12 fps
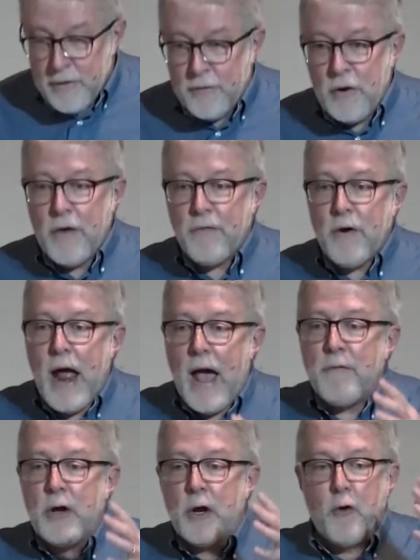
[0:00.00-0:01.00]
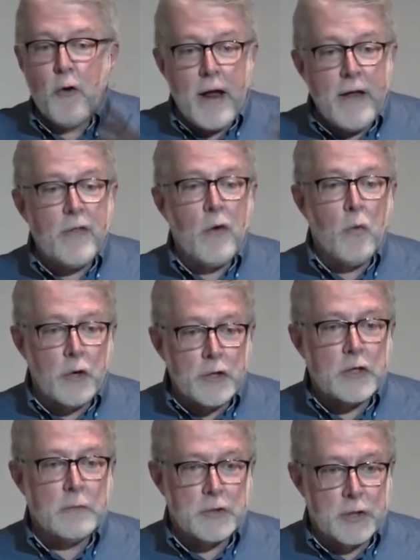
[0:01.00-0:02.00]
Do you ever have a grade the
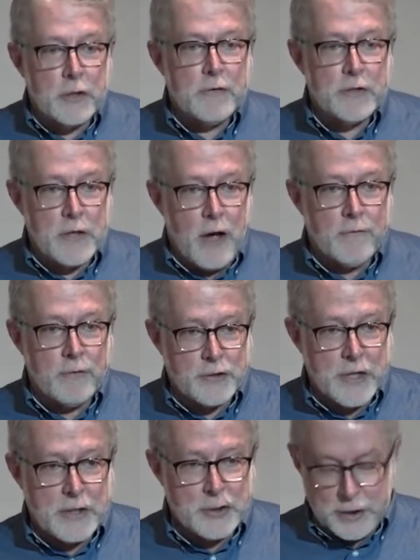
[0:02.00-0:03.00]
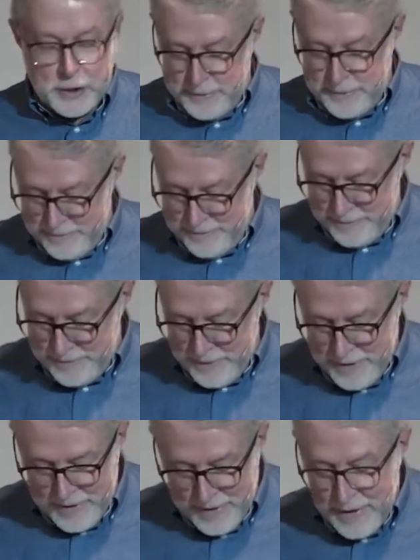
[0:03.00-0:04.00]
worship service conversation?
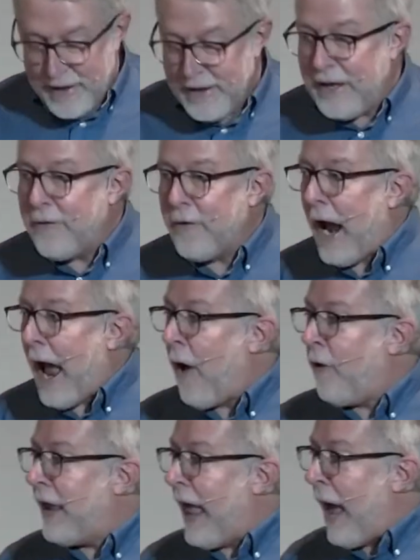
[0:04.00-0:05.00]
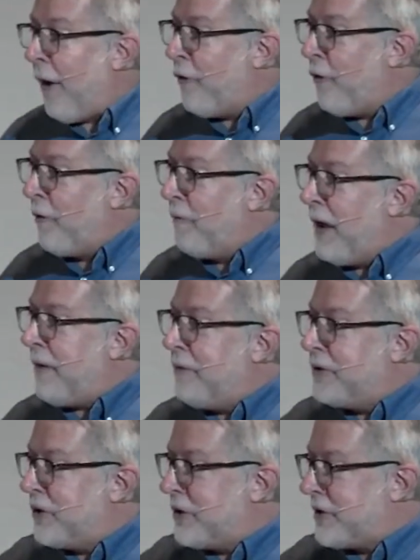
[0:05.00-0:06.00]
Either out loud or
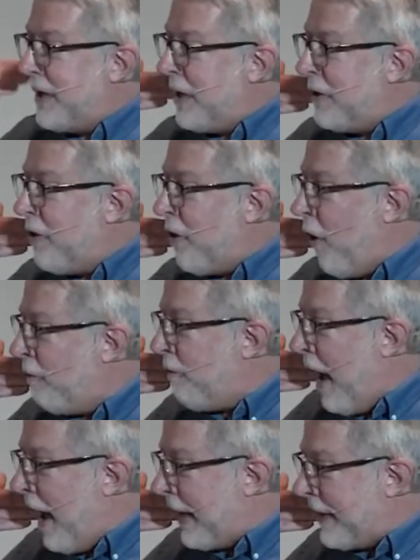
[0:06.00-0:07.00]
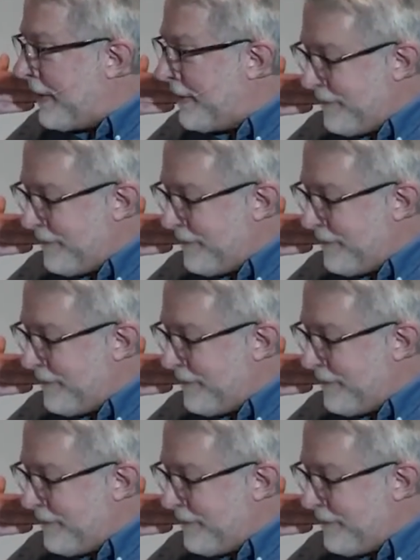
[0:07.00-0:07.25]
maybe just in your own mind.